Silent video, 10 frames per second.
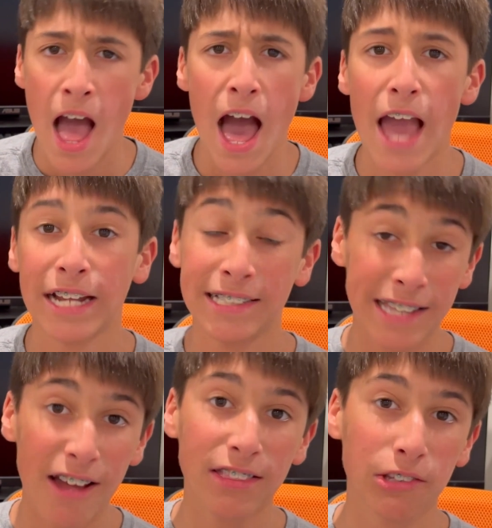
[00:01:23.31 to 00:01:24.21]
I
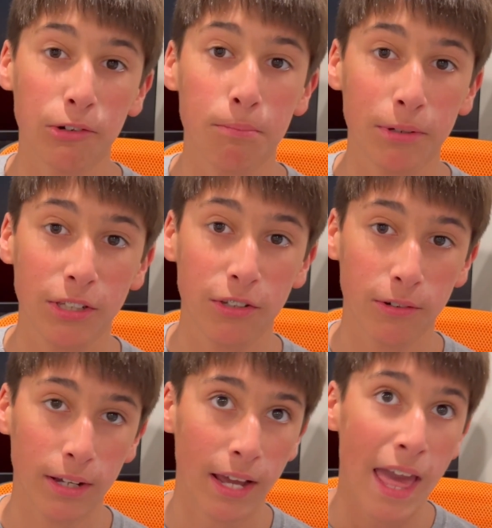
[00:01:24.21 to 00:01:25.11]
doubt they will be
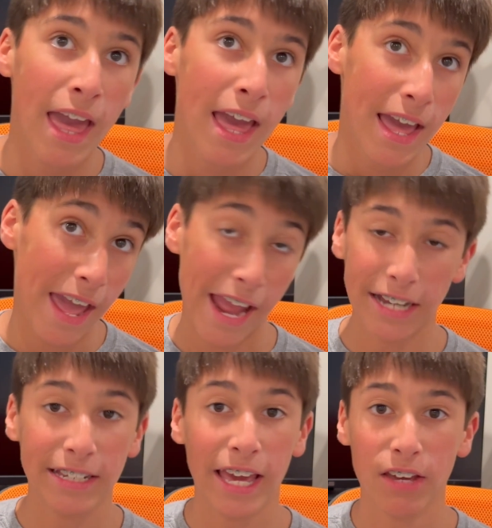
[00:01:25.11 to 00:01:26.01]
doing
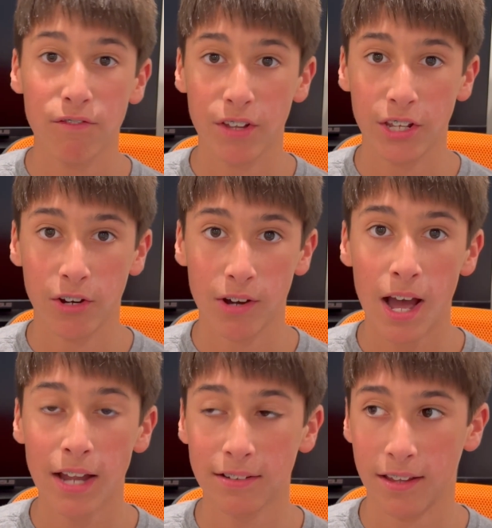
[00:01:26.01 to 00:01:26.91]
8K video
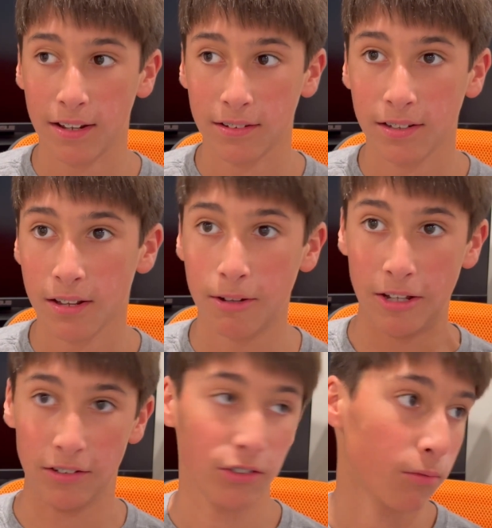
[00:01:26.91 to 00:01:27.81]
content
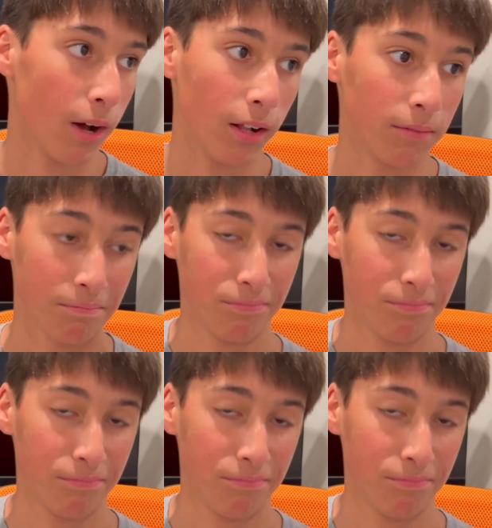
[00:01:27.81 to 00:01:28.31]
because, well,